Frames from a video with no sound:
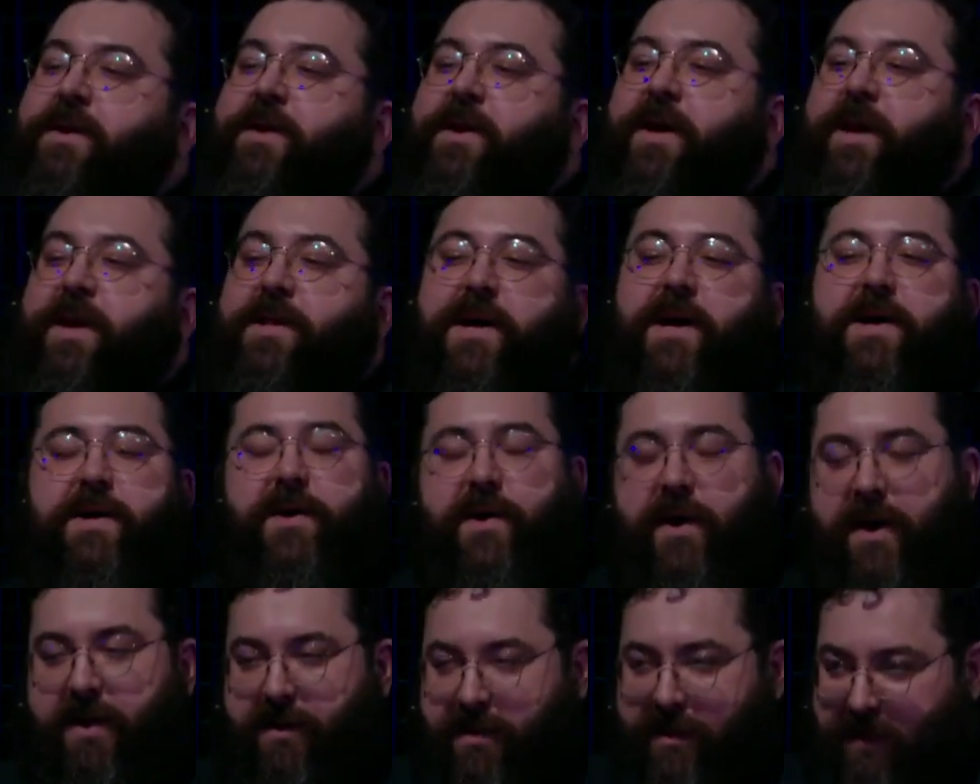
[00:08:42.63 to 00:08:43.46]
It can
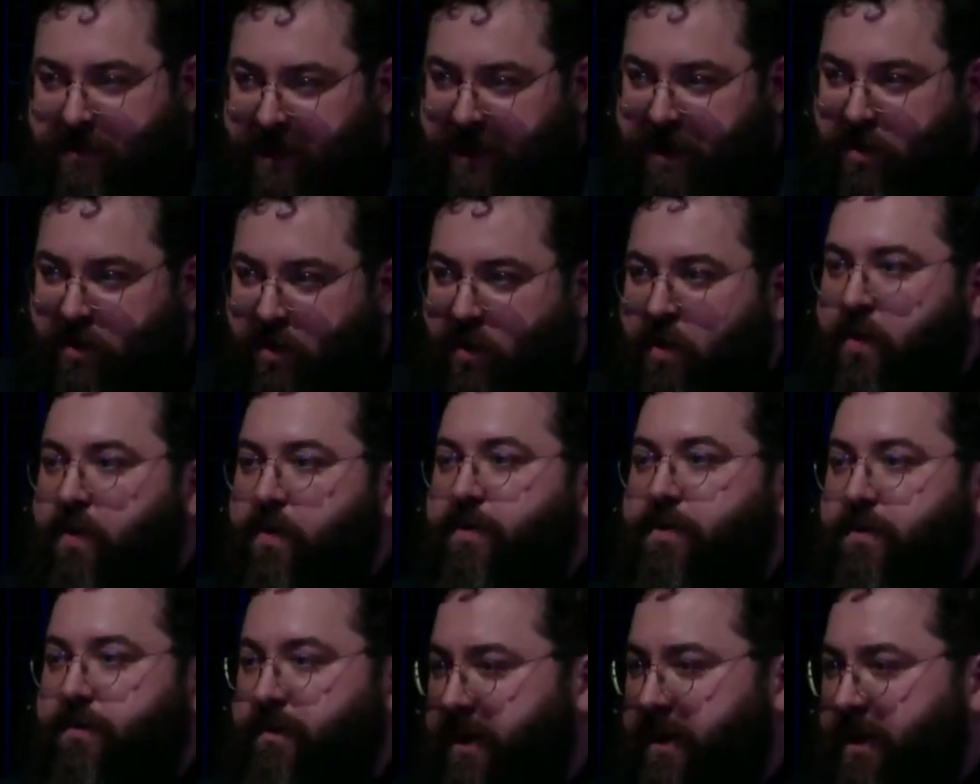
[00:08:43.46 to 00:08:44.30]
create it by code,
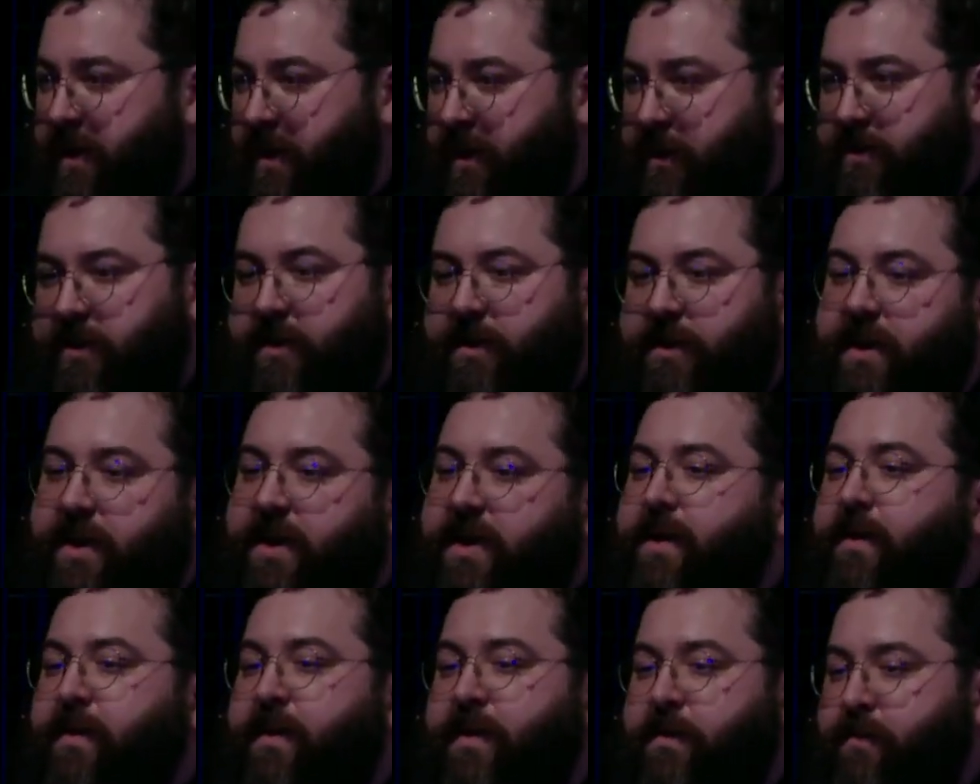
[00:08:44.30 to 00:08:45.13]
but
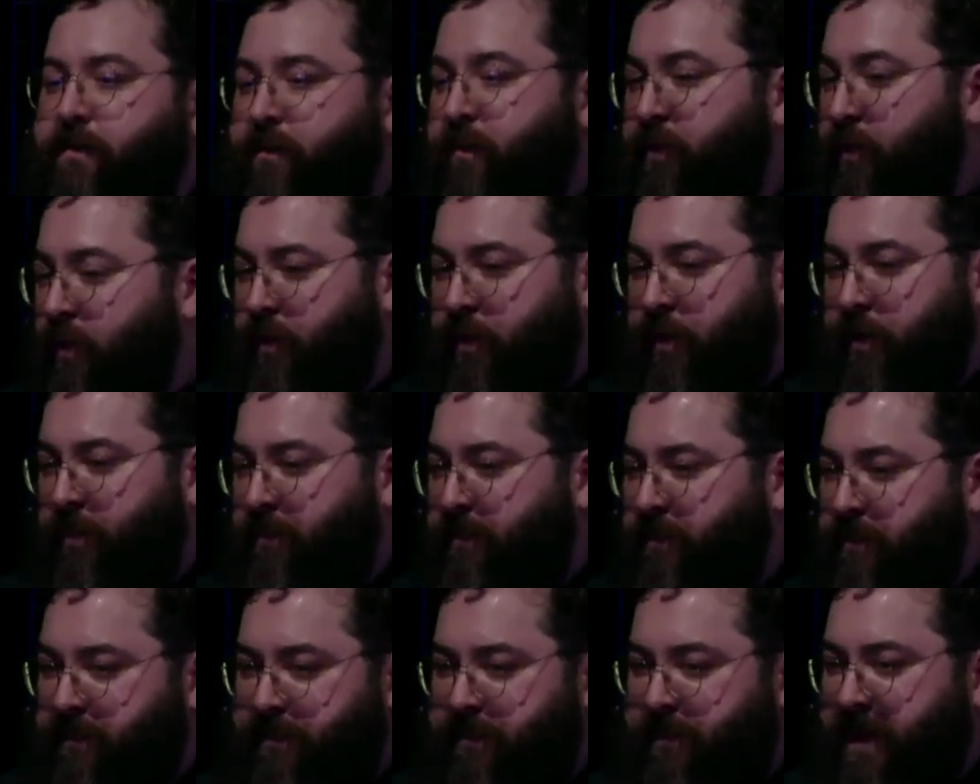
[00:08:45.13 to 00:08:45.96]
for
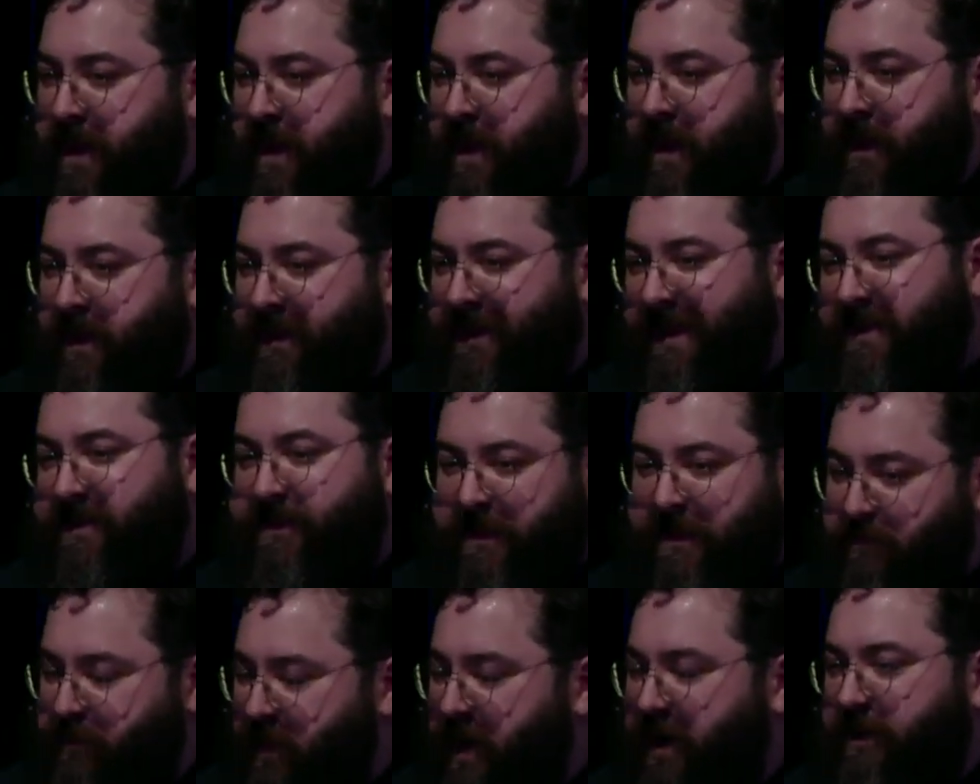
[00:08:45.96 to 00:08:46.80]

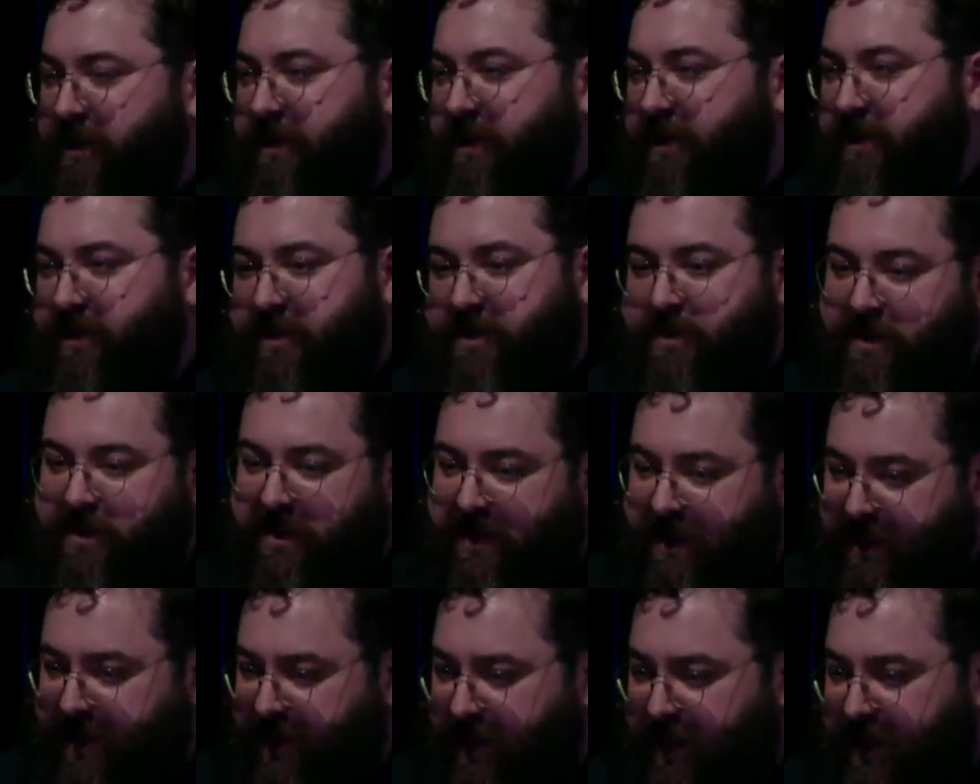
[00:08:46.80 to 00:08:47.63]
testing practice,
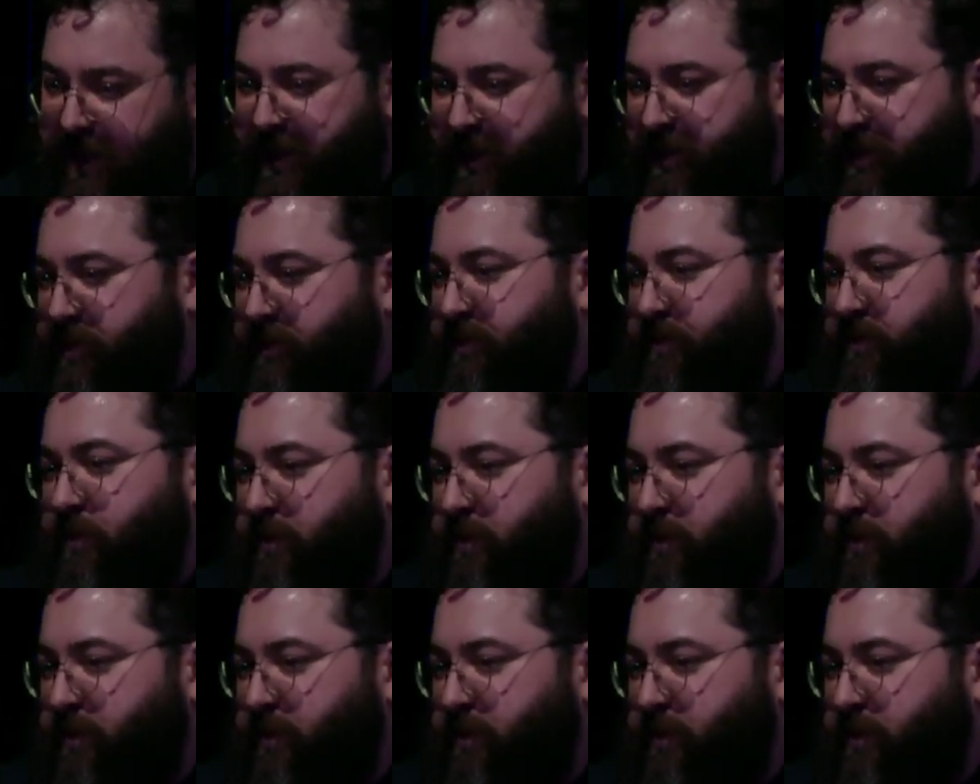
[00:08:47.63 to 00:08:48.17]
it's